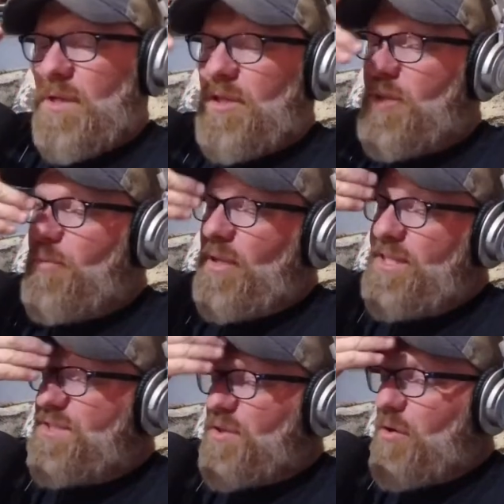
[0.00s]
The
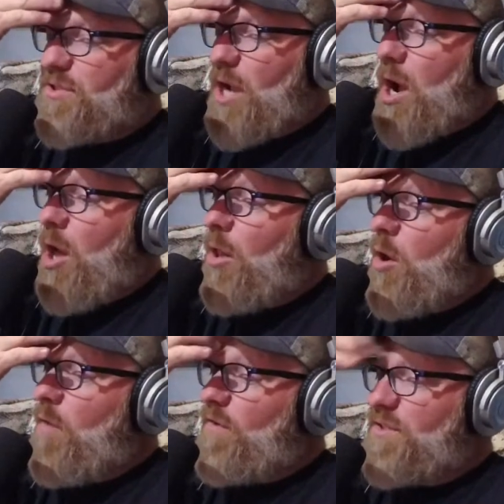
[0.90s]
police searched all
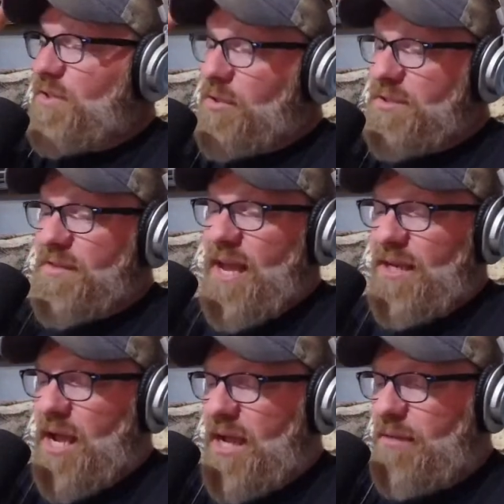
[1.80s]
over Cersei that
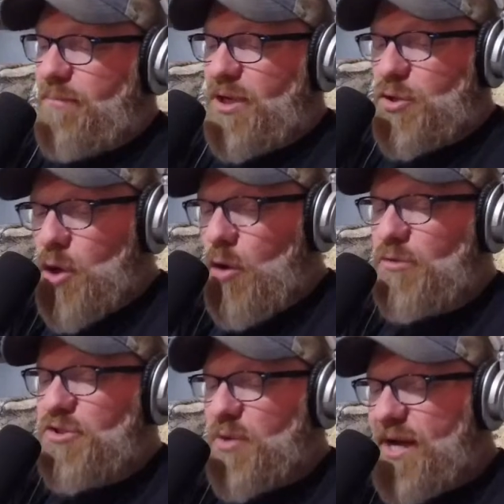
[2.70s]
night, but no
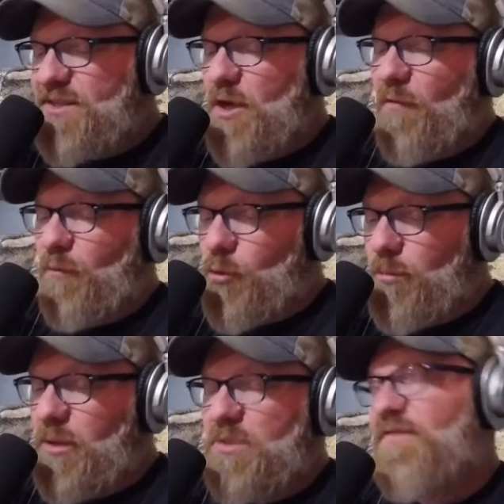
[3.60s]
trace of
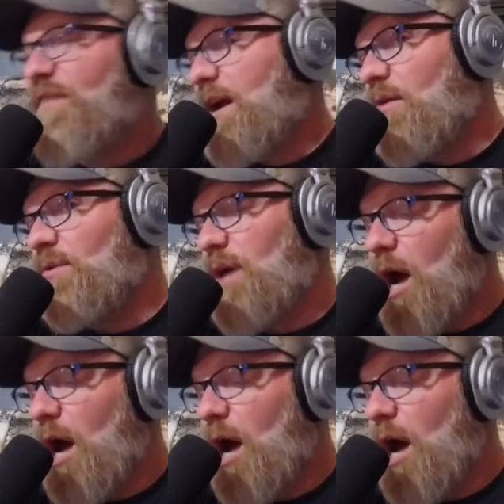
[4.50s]
Ruby was found,